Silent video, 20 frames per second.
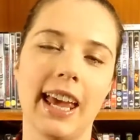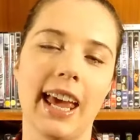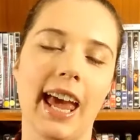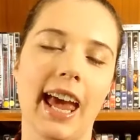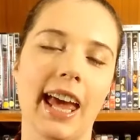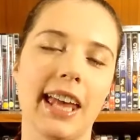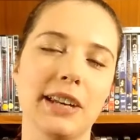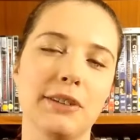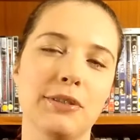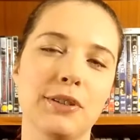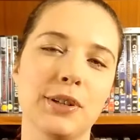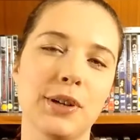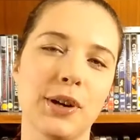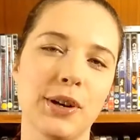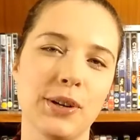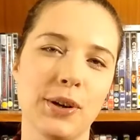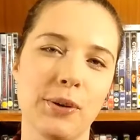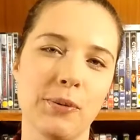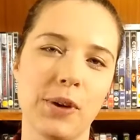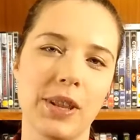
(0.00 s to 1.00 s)
and if you don't
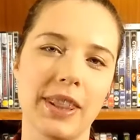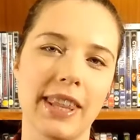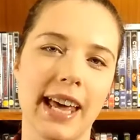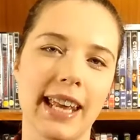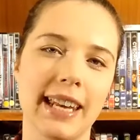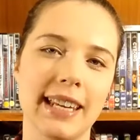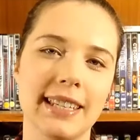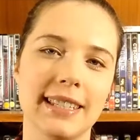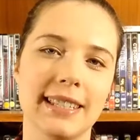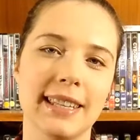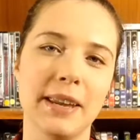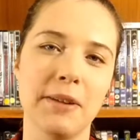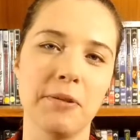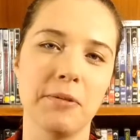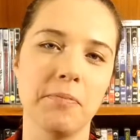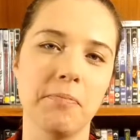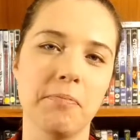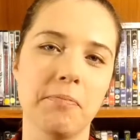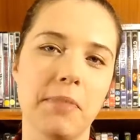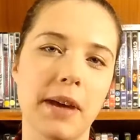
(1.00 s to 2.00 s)
know what that is, it
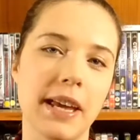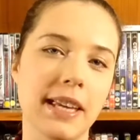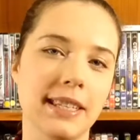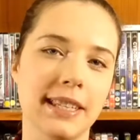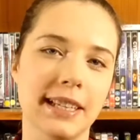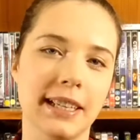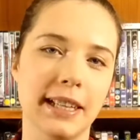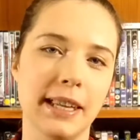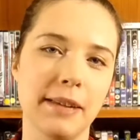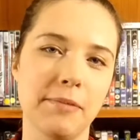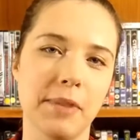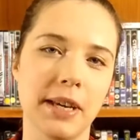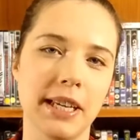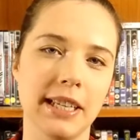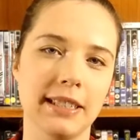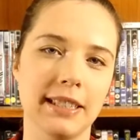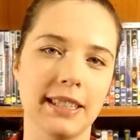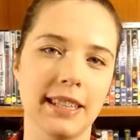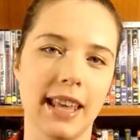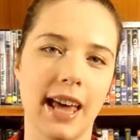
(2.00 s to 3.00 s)
basically
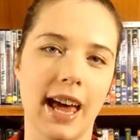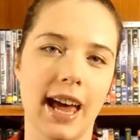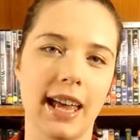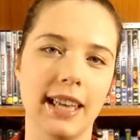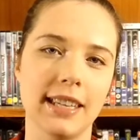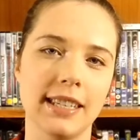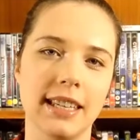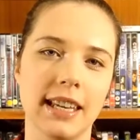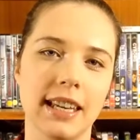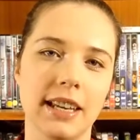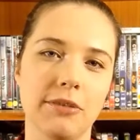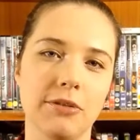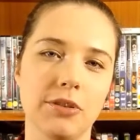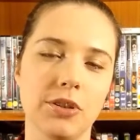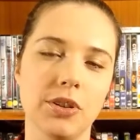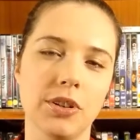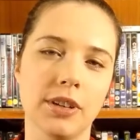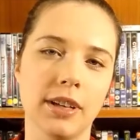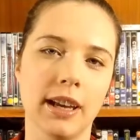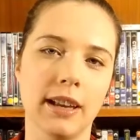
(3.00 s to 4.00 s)
means that if
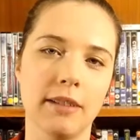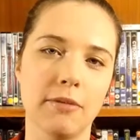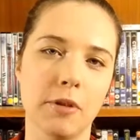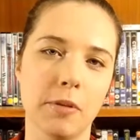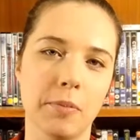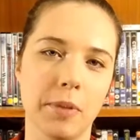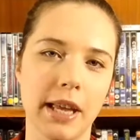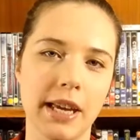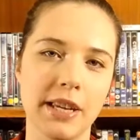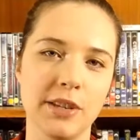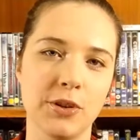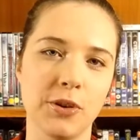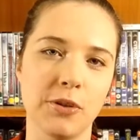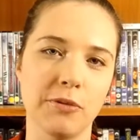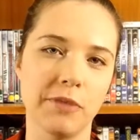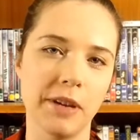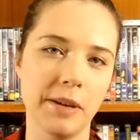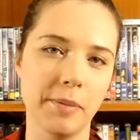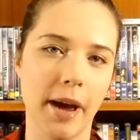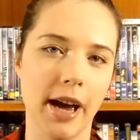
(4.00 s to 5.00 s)
you can replace your
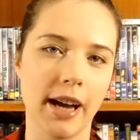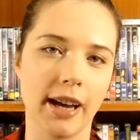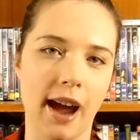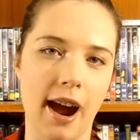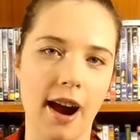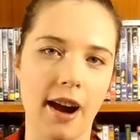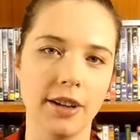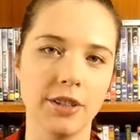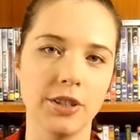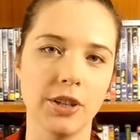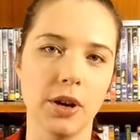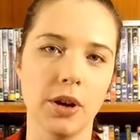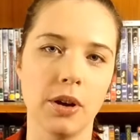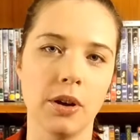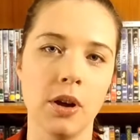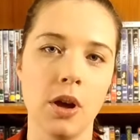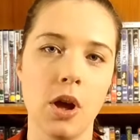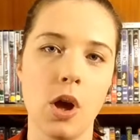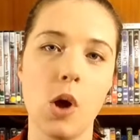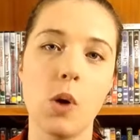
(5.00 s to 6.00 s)
female character
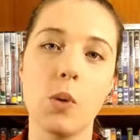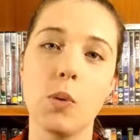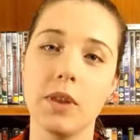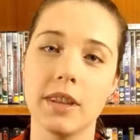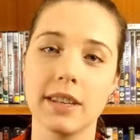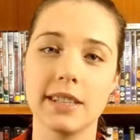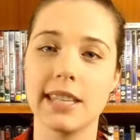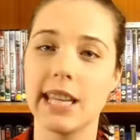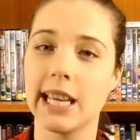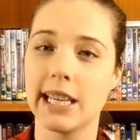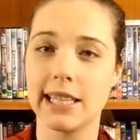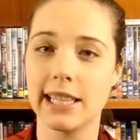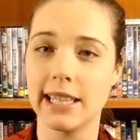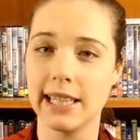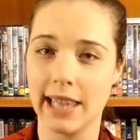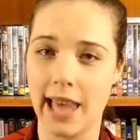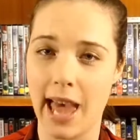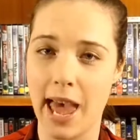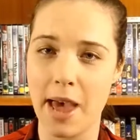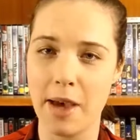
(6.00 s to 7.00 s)
with a sexy
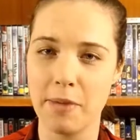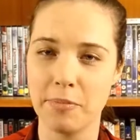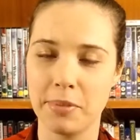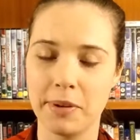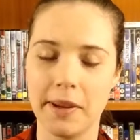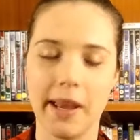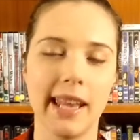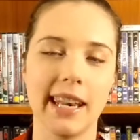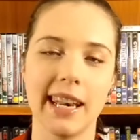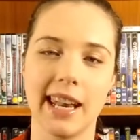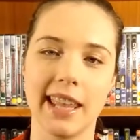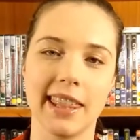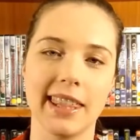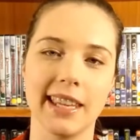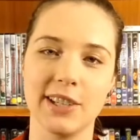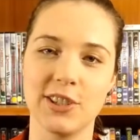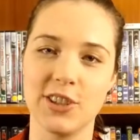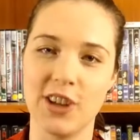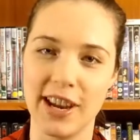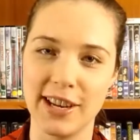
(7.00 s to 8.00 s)
lamp and
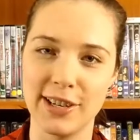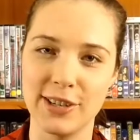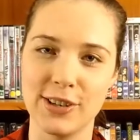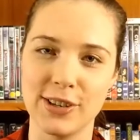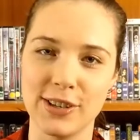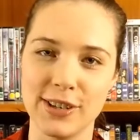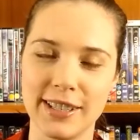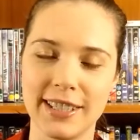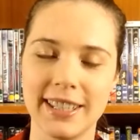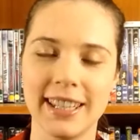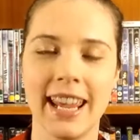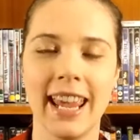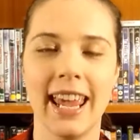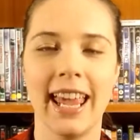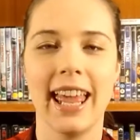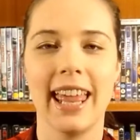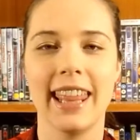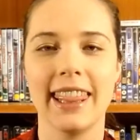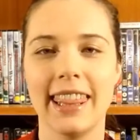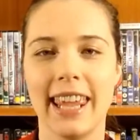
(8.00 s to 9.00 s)
nothing changes,
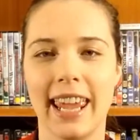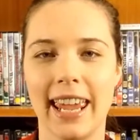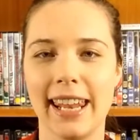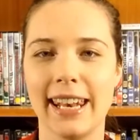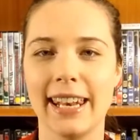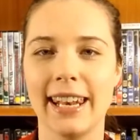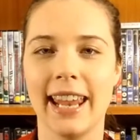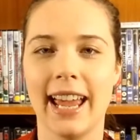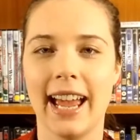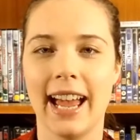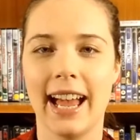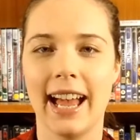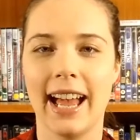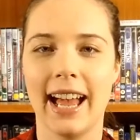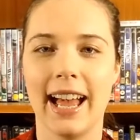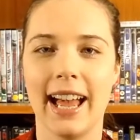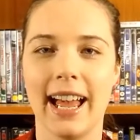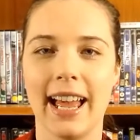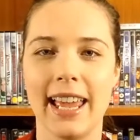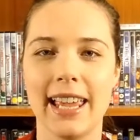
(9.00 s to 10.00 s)
then
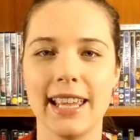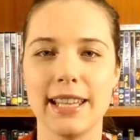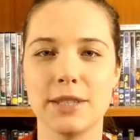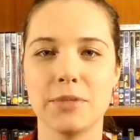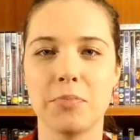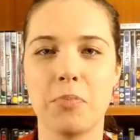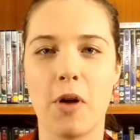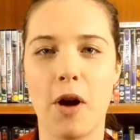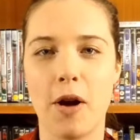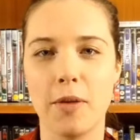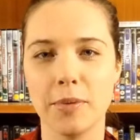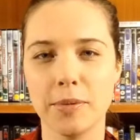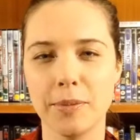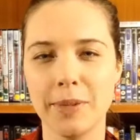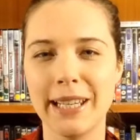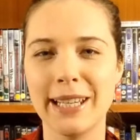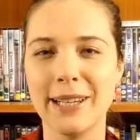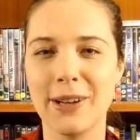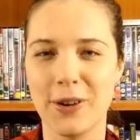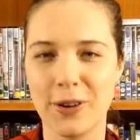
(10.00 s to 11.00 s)
it's
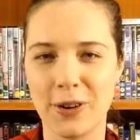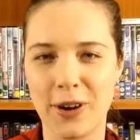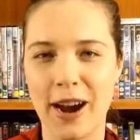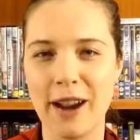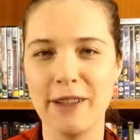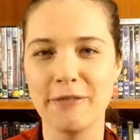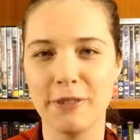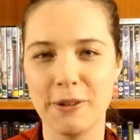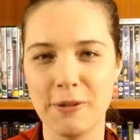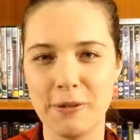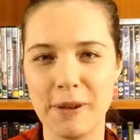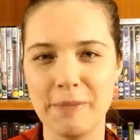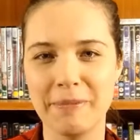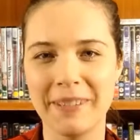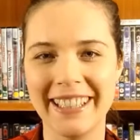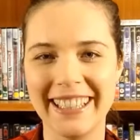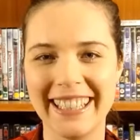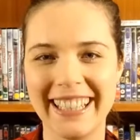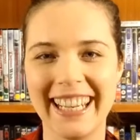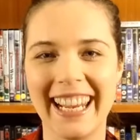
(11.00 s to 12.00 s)
probably not great for
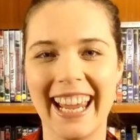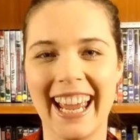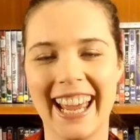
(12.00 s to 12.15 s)
women